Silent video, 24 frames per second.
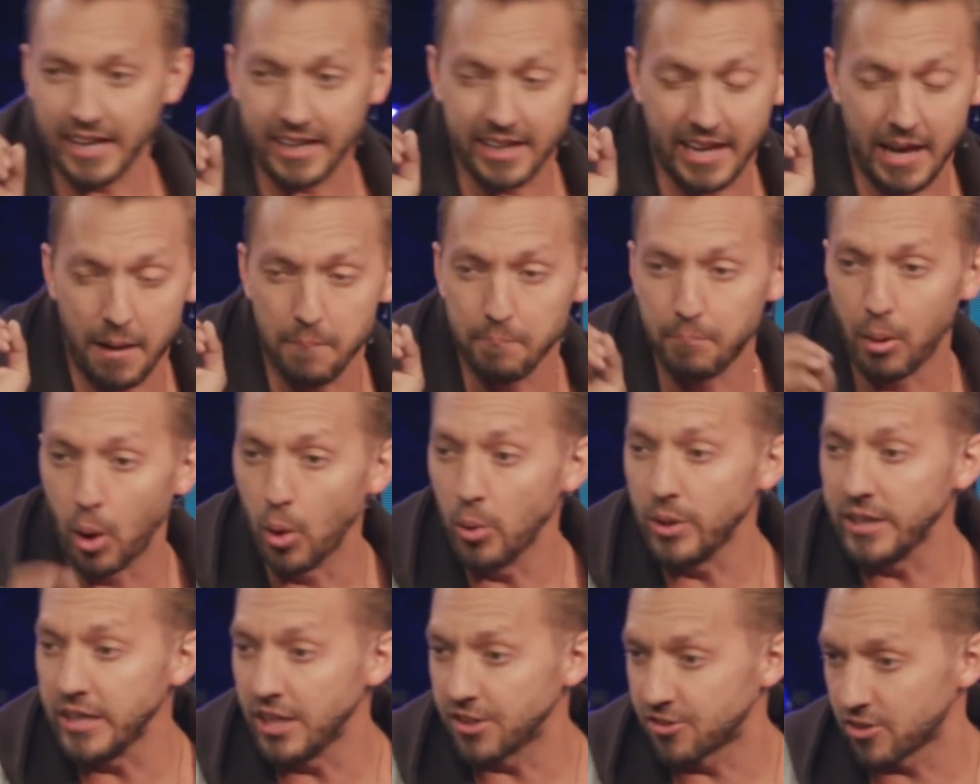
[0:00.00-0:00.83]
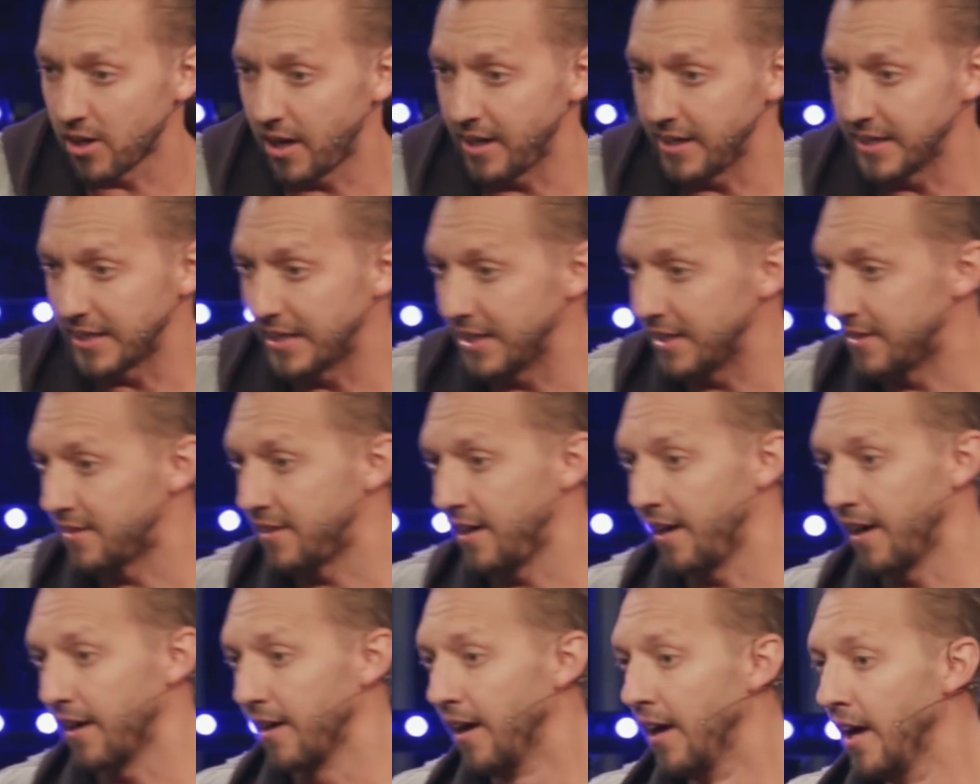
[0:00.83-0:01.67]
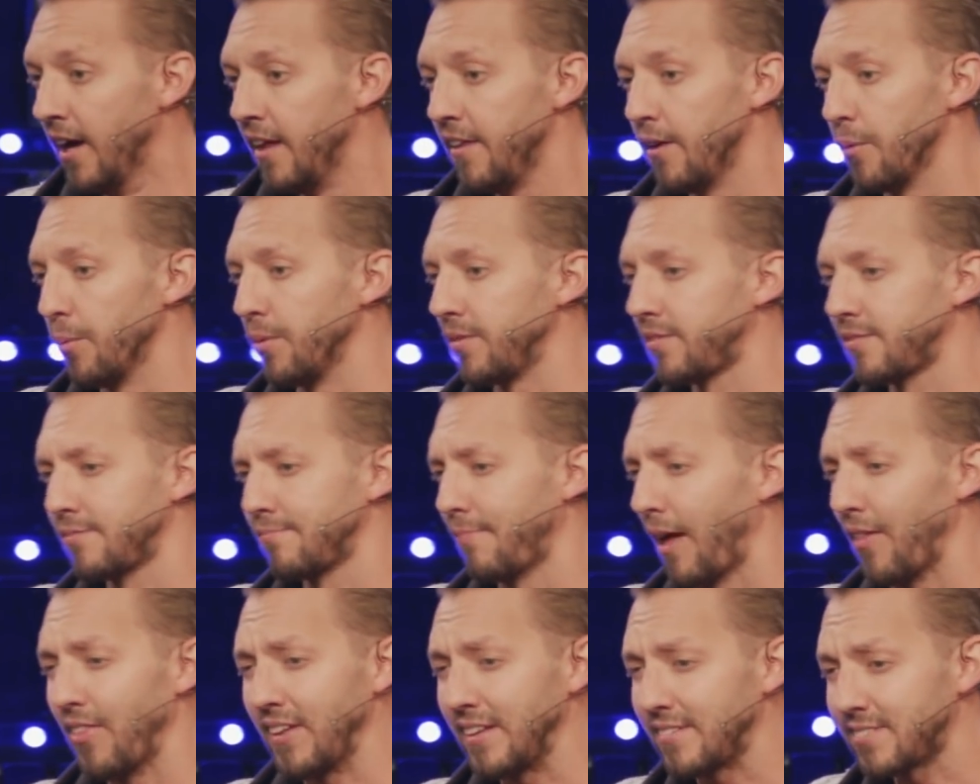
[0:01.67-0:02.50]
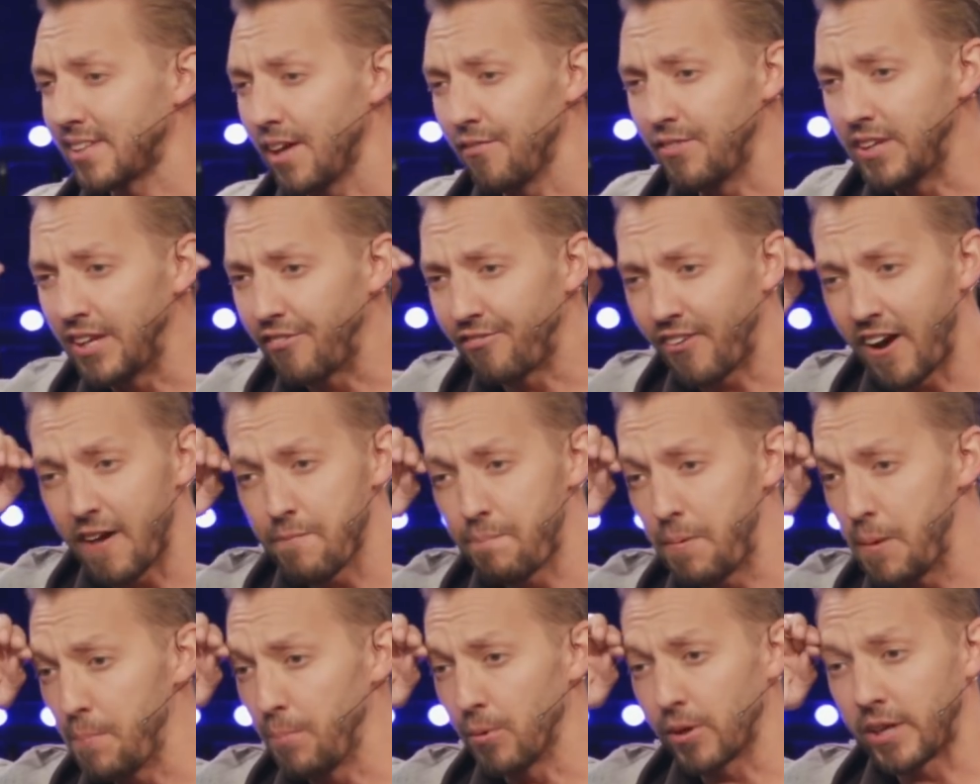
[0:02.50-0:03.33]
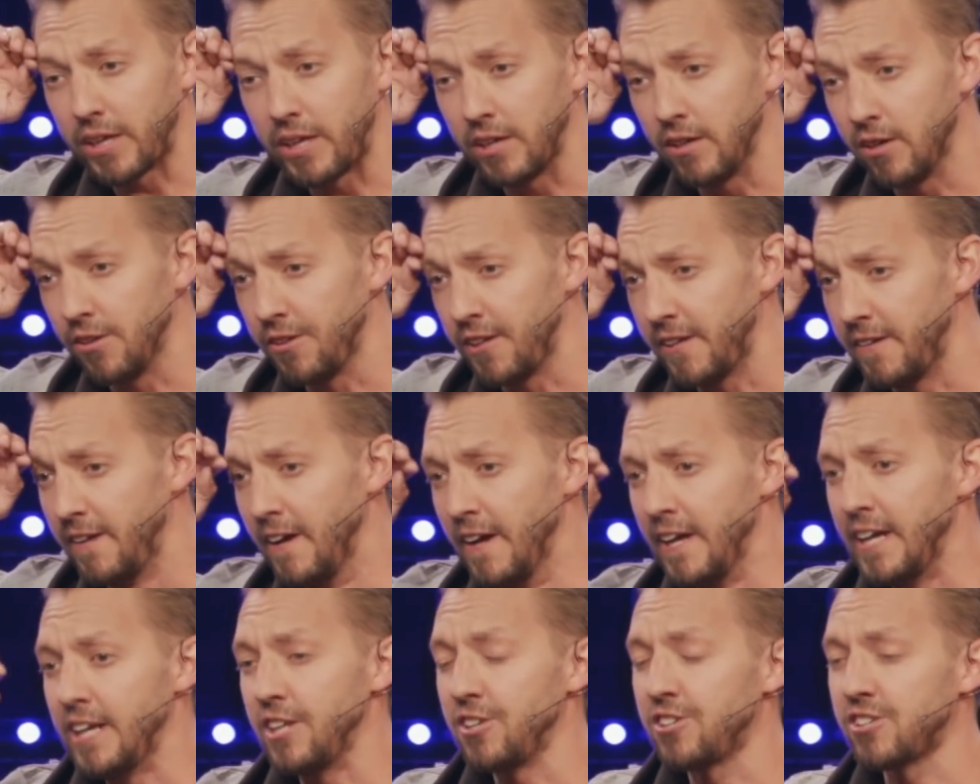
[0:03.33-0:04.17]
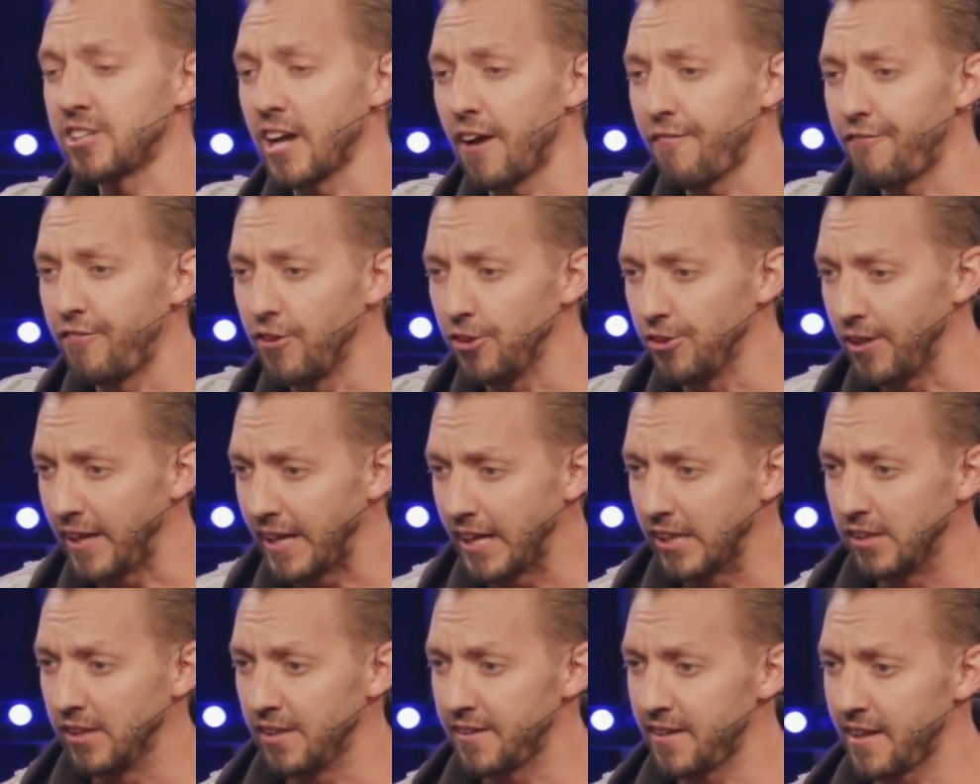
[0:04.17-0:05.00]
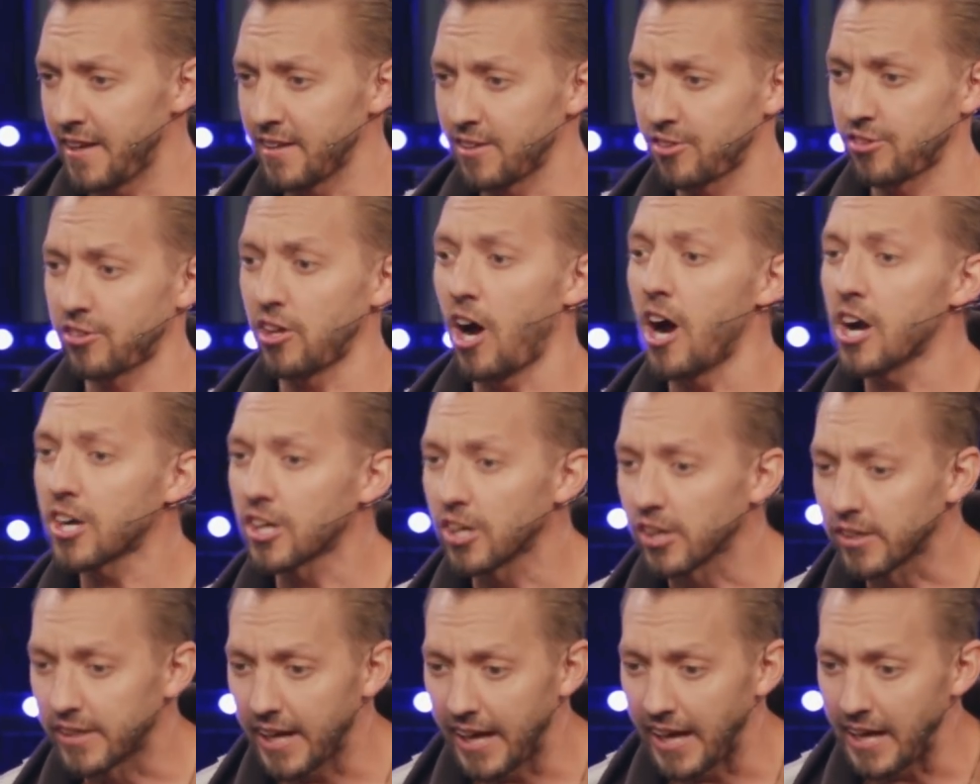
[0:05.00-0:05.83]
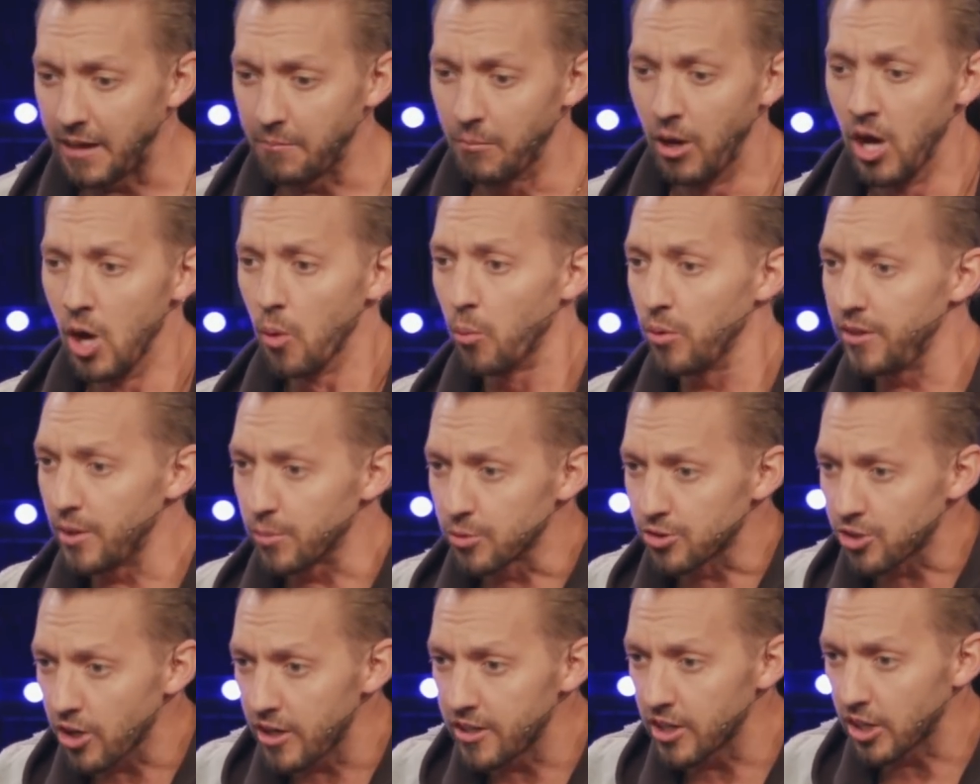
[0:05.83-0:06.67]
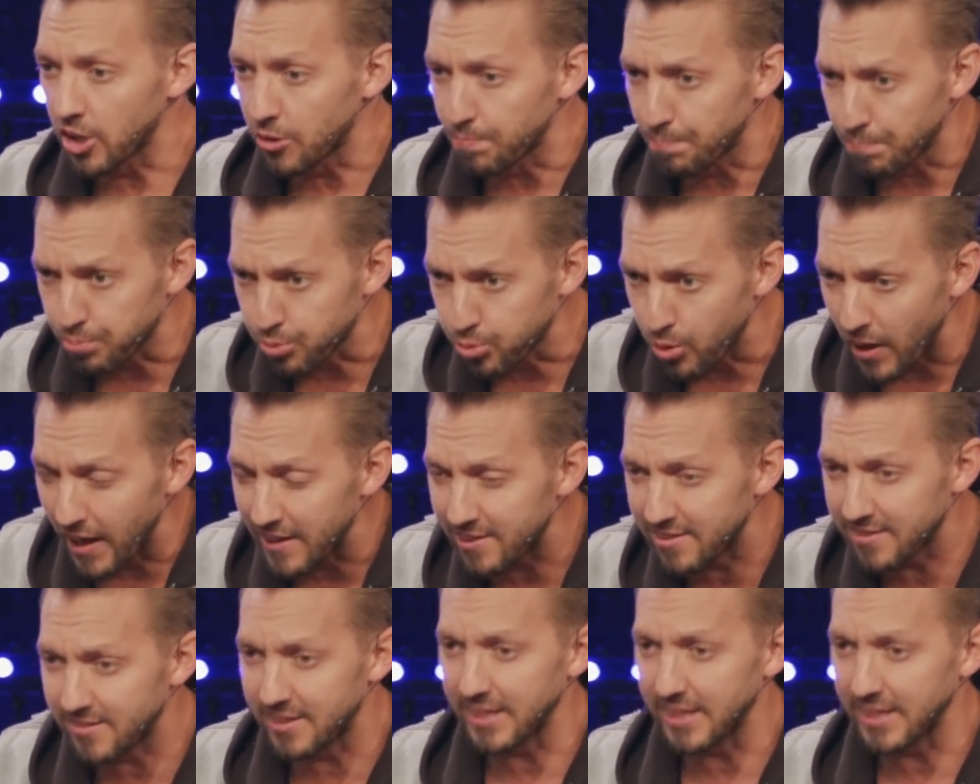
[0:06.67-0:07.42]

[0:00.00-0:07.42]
in Cambodia trying to get there. There was, I think, 75 people killed in, in Sheffield, England at a soccer game when they were trying to press